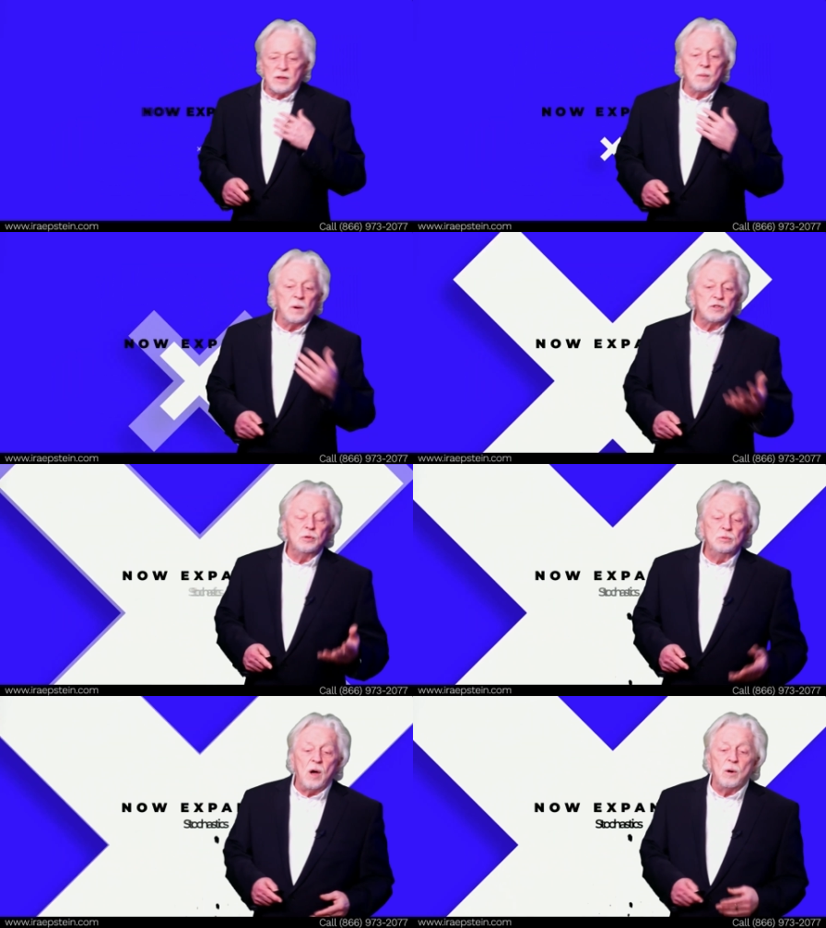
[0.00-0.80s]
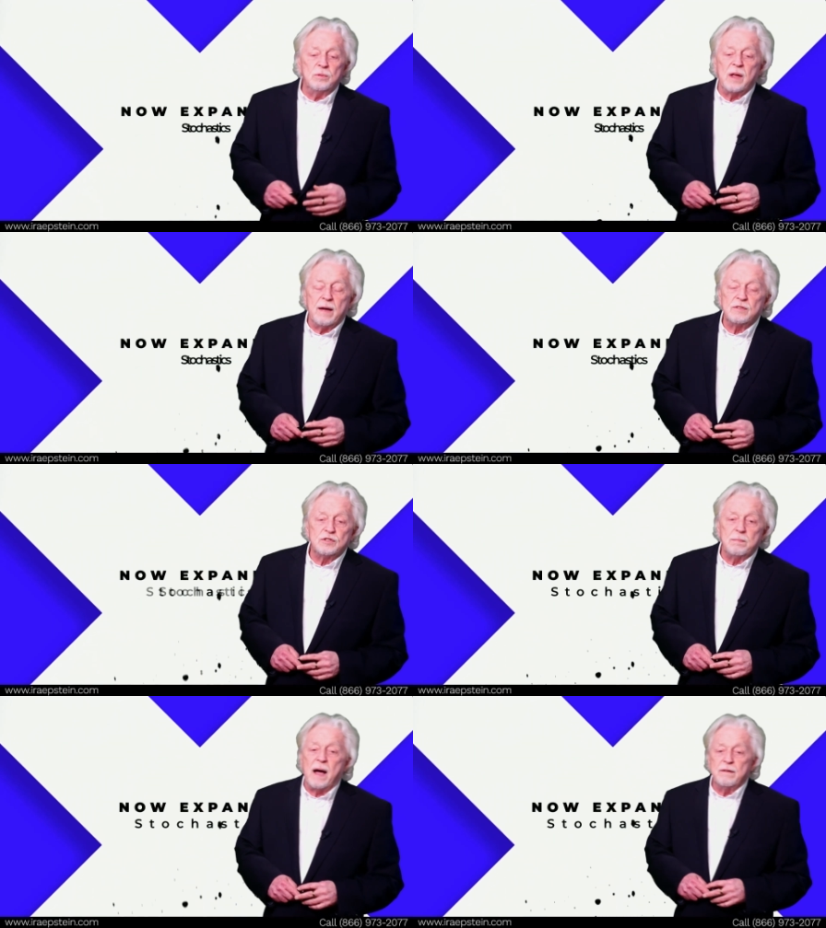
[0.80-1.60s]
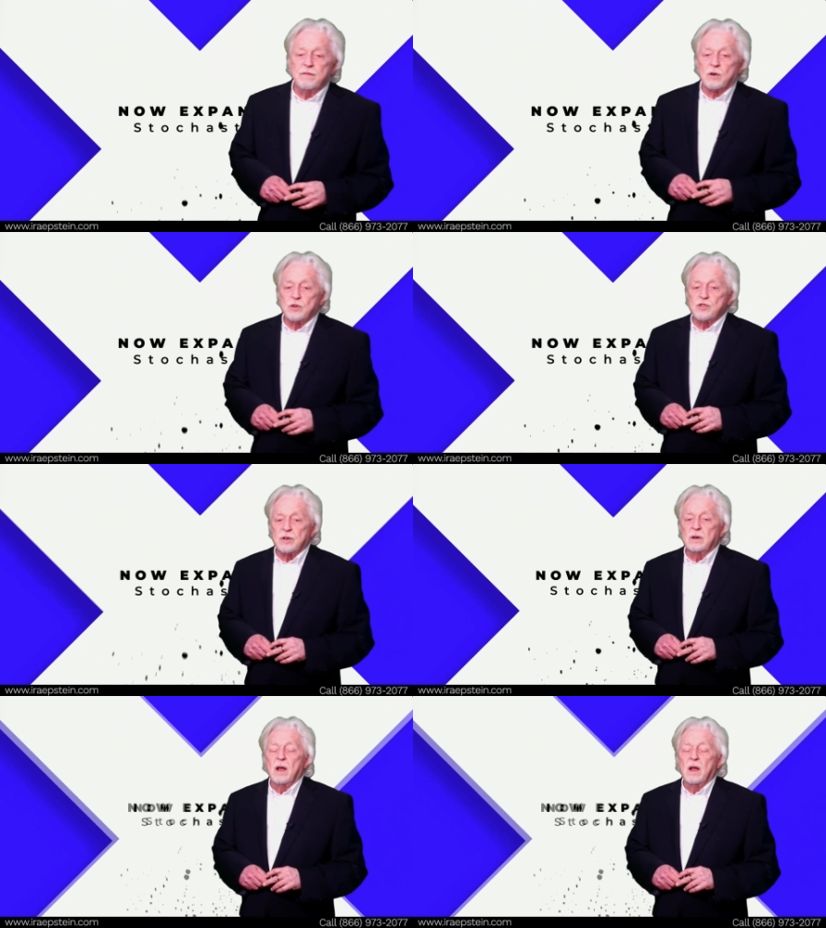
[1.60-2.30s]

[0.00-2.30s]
Now, what you don't have is my version